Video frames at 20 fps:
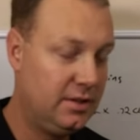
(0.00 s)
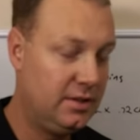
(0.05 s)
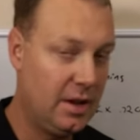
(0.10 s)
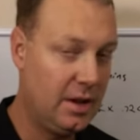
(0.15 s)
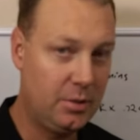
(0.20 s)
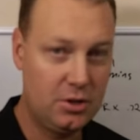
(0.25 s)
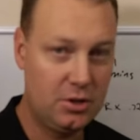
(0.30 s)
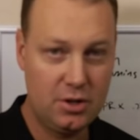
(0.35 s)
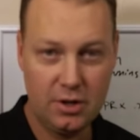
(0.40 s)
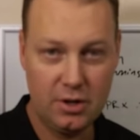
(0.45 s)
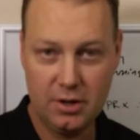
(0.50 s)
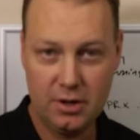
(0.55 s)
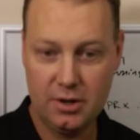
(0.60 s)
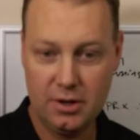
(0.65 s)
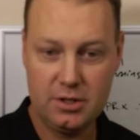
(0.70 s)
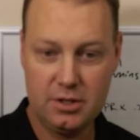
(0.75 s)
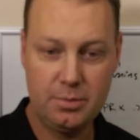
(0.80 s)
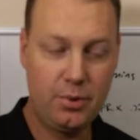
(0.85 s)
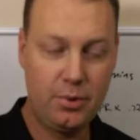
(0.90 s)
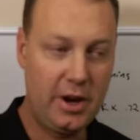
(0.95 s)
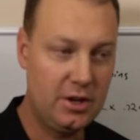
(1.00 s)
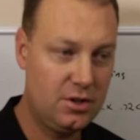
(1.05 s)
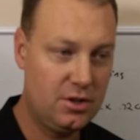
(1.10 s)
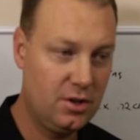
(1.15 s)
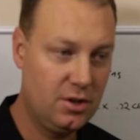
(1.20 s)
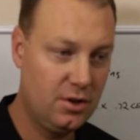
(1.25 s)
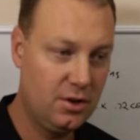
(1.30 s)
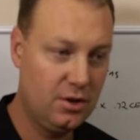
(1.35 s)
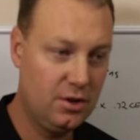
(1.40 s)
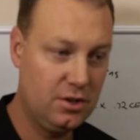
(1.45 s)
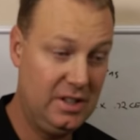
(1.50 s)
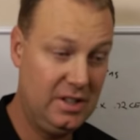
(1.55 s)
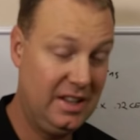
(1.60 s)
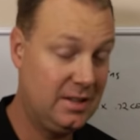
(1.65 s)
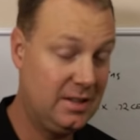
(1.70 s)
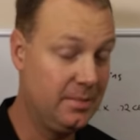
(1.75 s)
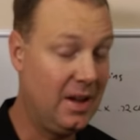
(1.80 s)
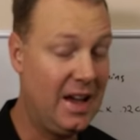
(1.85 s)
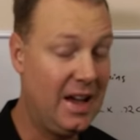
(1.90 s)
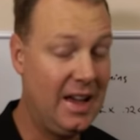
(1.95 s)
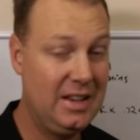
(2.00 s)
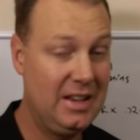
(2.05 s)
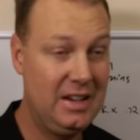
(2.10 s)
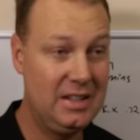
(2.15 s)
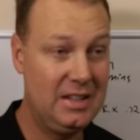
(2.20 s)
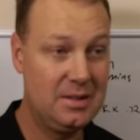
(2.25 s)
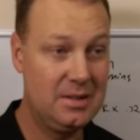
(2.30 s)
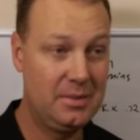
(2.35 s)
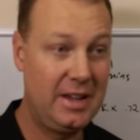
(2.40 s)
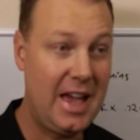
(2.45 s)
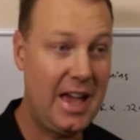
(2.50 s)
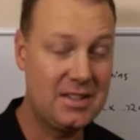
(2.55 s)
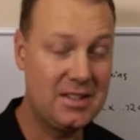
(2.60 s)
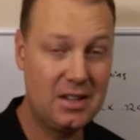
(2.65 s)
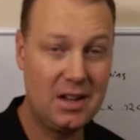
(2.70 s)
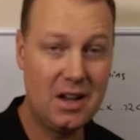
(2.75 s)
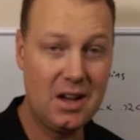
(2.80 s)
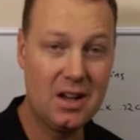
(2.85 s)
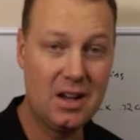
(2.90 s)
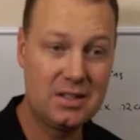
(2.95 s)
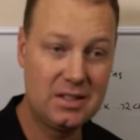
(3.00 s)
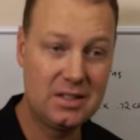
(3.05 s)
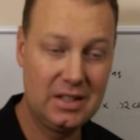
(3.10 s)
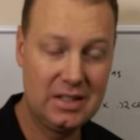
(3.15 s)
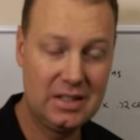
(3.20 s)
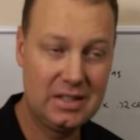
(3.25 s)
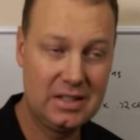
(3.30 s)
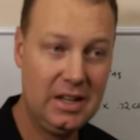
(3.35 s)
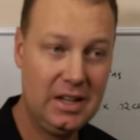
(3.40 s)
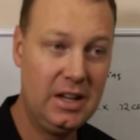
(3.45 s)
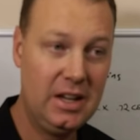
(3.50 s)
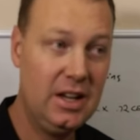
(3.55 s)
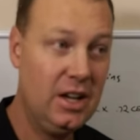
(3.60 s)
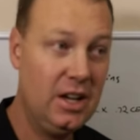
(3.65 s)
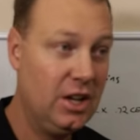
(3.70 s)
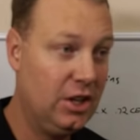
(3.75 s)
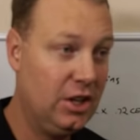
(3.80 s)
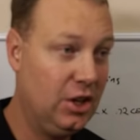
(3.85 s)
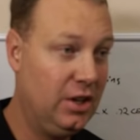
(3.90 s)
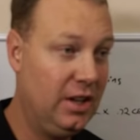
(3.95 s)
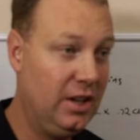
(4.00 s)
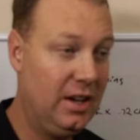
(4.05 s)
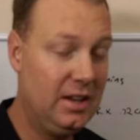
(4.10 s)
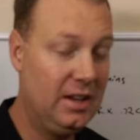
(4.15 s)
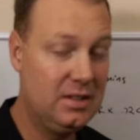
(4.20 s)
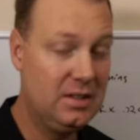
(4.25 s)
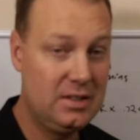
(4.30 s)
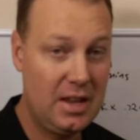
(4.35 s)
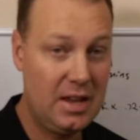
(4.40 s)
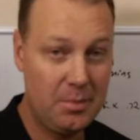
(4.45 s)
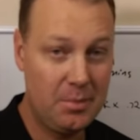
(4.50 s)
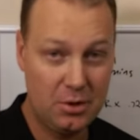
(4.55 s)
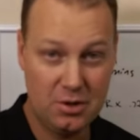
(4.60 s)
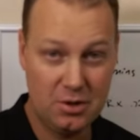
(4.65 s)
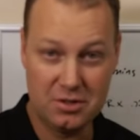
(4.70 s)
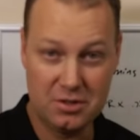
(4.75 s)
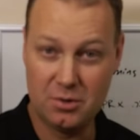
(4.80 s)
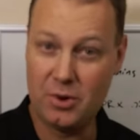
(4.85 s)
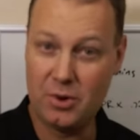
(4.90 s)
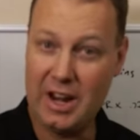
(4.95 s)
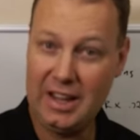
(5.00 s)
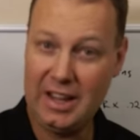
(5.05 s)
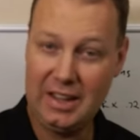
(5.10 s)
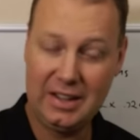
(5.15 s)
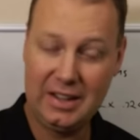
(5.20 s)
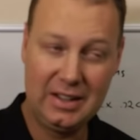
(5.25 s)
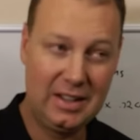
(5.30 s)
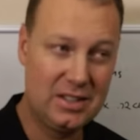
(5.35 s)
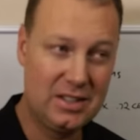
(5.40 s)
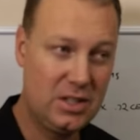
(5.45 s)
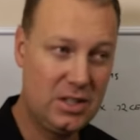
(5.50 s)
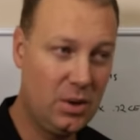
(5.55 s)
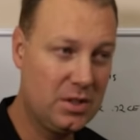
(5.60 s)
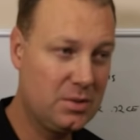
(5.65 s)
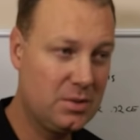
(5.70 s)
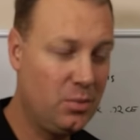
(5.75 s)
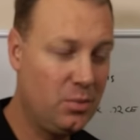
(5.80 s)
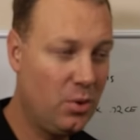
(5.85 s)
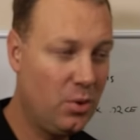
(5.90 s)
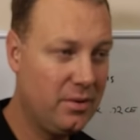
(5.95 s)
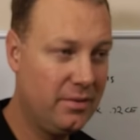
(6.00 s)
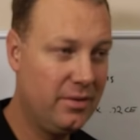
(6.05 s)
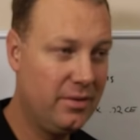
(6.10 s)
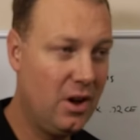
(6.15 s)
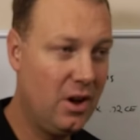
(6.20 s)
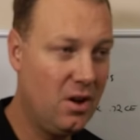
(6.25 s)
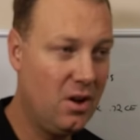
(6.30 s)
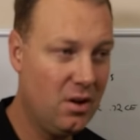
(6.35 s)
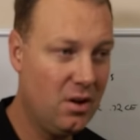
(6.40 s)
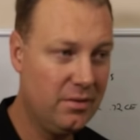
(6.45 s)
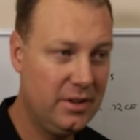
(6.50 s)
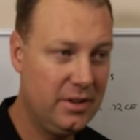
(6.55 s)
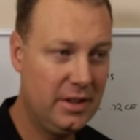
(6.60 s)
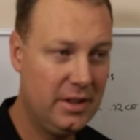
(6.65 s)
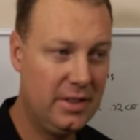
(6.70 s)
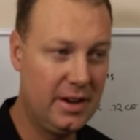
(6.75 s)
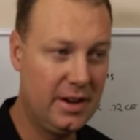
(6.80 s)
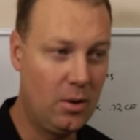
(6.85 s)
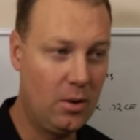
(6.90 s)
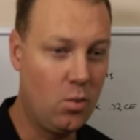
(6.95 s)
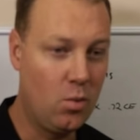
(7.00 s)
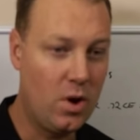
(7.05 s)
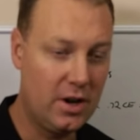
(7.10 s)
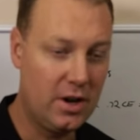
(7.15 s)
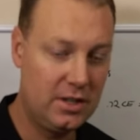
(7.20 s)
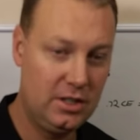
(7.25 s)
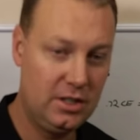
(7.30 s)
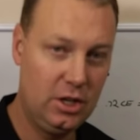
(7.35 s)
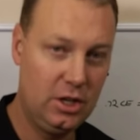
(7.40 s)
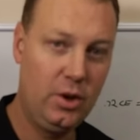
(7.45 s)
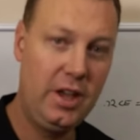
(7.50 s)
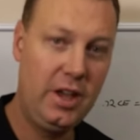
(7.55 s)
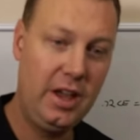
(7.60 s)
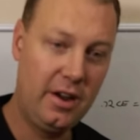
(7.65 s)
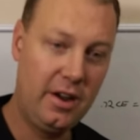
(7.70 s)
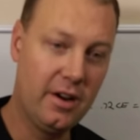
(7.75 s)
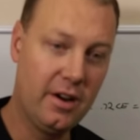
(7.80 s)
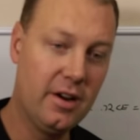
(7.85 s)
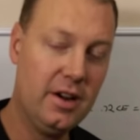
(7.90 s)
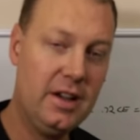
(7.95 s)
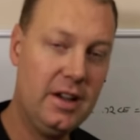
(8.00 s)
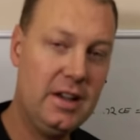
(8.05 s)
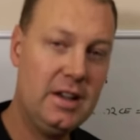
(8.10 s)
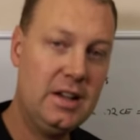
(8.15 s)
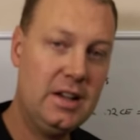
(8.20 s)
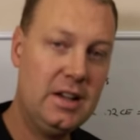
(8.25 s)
temperatures, pressures. You need some you need some gas constants. You need to rank so it's more involved than I wanted to do here,